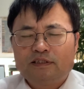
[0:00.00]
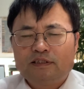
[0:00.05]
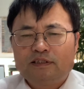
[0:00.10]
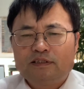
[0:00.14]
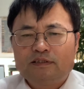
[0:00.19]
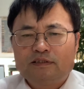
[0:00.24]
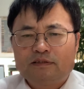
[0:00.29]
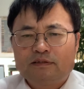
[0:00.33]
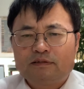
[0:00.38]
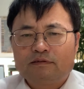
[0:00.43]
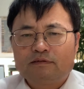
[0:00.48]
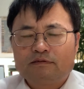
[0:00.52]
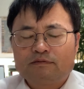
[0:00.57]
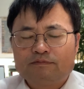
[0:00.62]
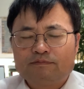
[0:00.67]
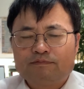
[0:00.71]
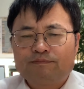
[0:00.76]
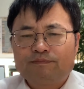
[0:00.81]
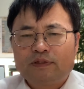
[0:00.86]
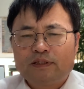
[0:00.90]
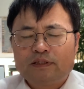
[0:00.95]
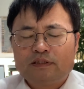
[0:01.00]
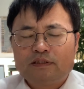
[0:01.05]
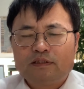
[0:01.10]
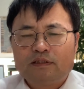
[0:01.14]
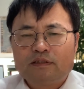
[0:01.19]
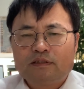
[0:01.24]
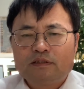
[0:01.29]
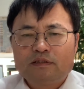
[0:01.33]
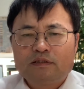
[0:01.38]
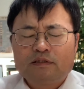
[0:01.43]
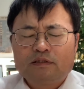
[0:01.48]
this
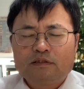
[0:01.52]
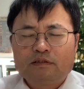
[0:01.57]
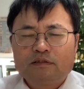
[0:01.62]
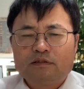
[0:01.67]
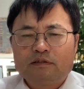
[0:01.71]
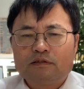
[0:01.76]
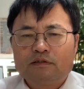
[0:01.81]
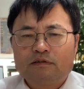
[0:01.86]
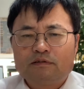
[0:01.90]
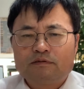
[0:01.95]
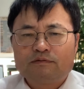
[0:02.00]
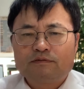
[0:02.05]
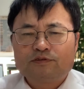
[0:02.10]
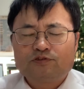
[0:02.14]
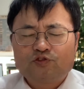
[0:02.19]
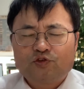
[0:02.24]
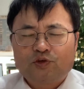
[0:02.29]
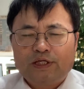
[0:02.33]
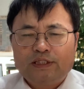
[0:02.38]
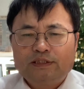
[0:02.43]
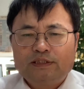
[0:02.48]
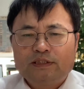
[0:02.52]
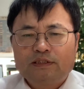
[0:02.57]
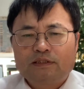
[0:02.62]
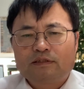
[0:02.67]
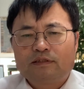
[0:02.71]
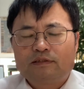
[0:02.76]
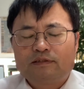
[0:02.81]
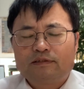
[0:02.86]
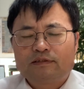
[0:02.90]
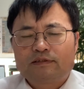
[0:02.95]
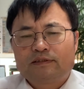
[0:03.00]
very tragic
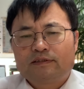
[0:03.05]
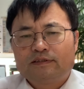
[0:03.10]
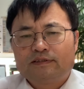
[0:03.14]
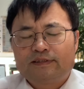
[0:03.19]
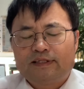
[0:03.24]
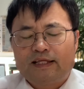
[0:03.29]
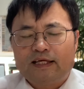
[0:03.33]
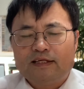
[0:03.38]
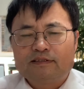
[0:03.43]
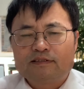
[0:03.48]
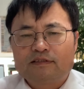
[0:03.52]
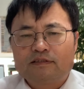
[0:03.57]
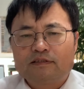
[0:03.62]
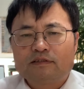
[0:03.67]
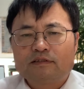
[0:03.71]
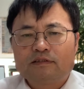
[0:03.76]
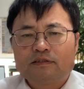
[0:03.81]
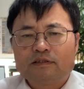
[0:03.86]
the death.